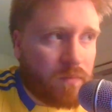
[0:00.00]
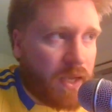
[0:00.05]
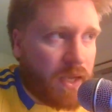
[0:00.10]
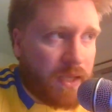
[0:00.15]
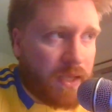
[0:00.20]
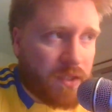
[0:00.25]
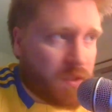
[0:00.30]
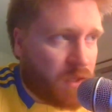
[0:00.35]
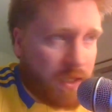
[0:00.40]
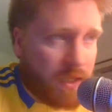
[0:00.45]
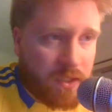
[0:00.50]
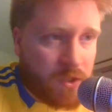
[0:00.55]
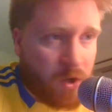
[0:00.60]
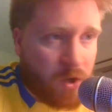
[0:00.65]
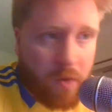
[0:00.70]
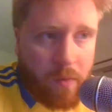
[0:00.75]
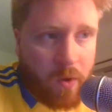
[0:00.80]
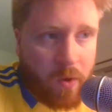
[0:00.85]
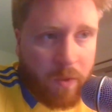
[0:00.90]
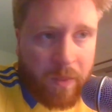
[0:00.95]
It's
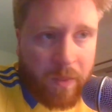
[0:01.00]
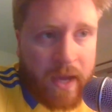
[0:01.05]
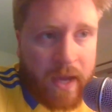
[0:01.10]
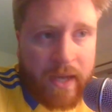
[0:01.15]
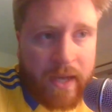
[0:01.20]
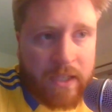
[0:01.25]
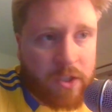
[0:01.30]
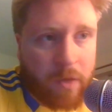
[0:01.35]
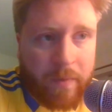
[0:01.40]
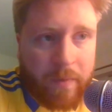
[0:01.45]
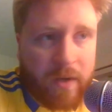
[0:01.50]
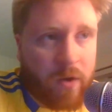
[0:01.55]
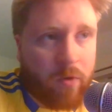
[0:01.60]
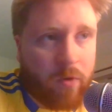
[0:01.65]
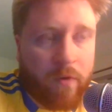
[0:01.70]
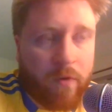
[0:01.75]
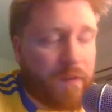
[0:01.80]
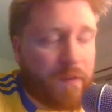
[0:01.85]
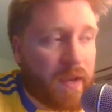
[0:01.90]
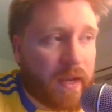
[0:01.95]
no more than that. He's not been
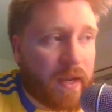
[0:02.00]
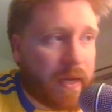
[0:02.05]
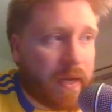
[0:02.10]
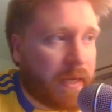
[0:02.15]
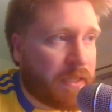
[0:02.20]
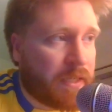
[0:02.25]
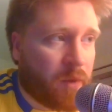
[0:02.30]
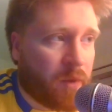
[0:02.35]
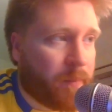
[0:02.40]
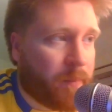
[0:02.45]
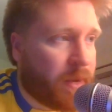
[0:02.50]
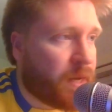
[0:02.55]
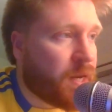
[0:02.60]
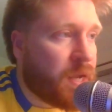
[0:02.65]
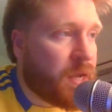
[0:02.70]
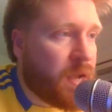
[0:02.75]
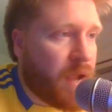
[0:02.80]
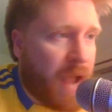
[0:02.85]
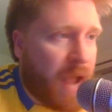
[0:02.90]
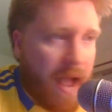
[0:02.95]
horrific. He's not been
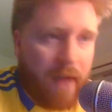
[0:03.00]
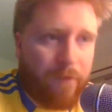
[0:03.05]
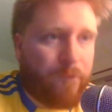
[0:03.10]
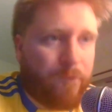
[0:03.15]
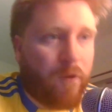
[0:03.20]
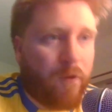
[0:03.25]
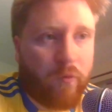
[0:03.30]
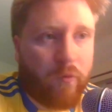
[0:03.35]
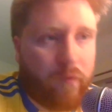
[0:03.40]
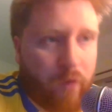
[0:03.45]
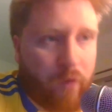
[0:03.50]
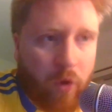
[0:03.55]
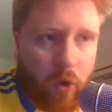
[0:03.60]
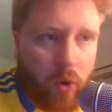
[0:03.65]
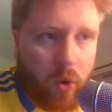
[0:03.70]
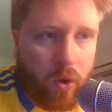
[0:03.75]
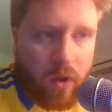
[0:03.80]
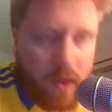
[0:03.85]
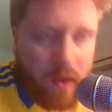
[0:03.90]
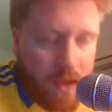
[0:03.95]
at fault
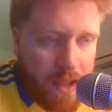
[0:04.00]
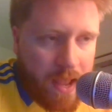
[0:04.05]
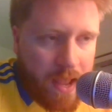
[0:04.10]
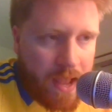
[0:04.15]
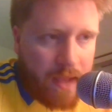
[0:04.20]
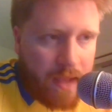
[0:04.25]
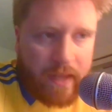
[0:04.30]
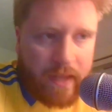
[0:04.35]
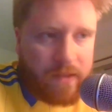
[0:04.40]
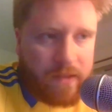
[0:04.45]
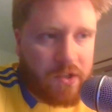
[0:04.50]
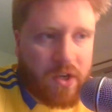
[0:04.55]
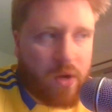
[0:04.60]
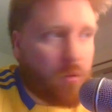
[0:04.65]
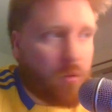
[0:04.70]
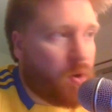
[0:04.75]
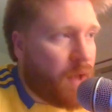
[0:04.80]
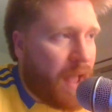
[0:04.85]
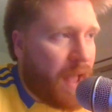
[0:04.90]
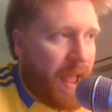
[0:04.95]
for
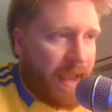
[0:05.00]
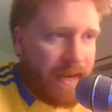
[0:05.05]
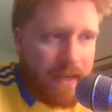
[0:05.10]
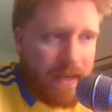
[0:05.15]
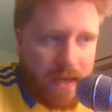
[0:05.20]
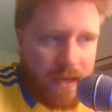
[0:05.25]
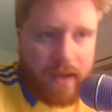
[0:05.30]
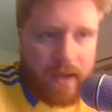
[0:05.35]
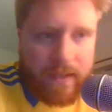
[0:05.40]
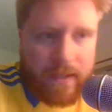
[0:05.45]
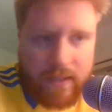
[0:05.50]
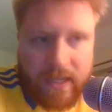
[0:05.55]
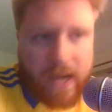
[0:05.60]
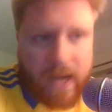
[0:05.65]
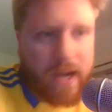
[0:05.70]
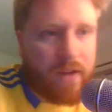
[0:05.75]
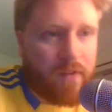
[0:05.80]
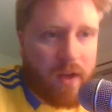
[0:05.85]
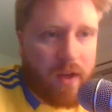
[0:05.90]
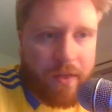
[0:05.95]
8, 9,
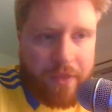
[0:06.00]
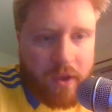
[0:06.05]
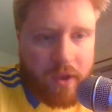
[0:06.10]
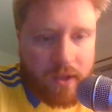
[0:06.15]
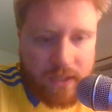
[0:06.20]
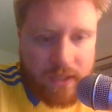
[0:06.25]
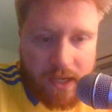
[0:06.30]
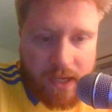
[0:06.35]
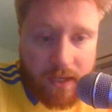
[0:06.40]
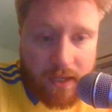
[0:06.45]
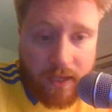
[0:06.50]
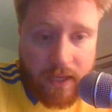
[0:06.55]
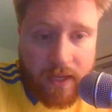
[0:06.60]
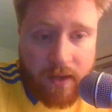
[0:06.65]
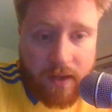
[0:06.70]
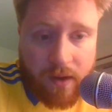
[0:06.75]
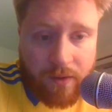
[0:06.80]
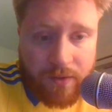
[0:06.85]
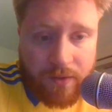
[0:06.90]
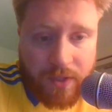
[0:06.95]
10 of our 13 league
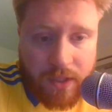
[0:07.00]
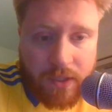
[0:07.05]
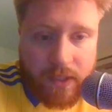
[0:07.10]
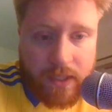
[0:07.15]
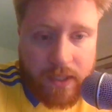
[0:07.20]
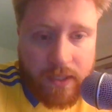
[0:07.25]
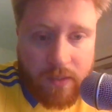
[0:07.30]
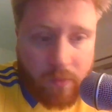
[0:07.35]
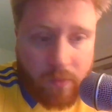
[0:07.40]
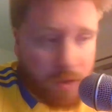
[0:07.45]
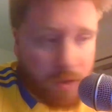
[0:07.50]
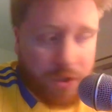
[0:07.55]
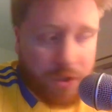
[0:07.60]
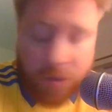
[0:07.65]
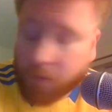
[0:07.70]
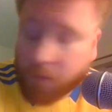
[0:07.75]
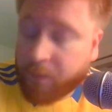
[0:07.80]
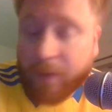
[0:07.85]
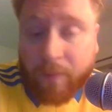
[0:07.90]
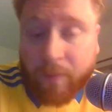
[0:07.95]
goals this season, which
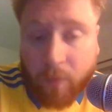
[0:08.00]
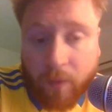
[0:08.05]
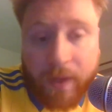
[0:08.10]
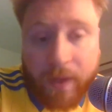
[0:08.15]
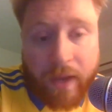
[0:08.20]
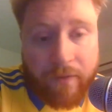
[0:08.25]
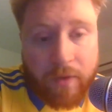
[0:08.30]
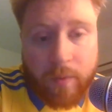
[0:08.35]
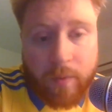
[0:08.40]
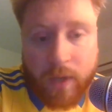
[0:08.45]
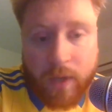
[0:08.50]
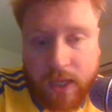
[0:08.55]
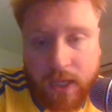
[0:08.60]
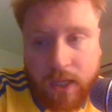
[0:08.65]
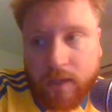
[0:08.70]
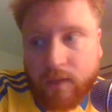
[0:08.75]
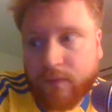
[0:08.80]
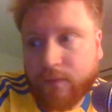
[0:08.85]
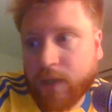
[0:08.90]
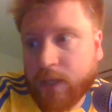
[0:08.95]
some people would have you
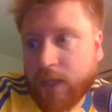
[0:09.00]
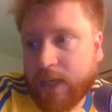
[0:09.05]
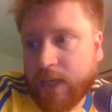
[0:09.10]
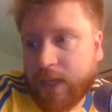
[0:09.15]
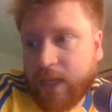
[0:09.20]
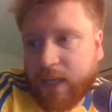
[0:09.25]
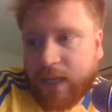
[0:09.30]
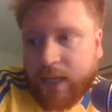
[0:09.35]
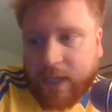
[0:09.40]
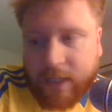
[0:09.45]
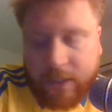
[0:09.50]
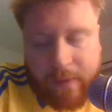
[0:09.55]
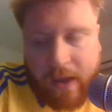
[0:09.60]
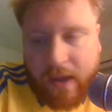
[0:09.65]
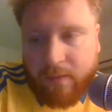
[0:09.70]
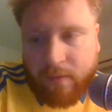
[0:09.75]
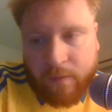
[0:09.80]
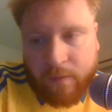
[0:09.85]
believe. He's maybe